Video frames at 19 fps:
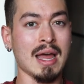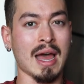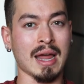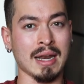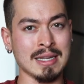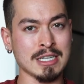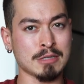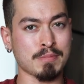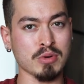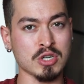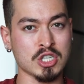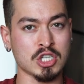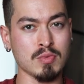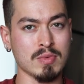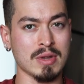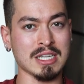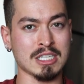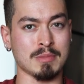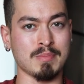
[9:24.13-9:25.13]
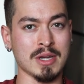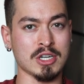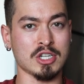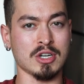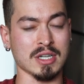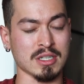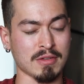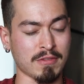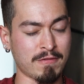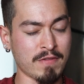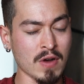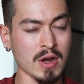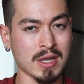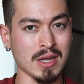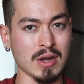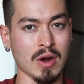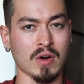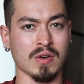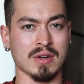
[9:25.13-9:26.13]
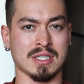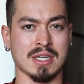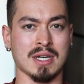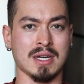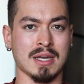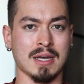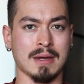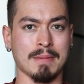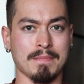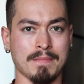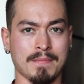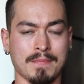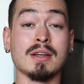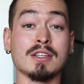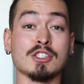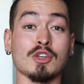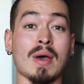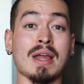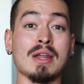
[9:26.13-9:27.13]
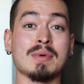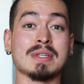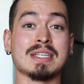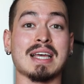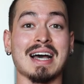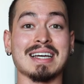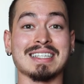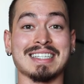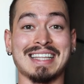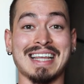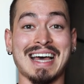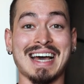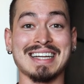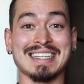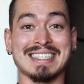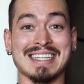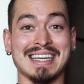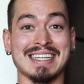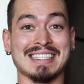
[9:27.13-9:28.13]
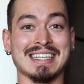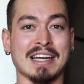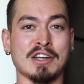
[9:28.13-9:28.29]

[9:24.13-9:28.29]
And he's pursuing his mission as fucking hard as I am. So anyways, guys, that is it.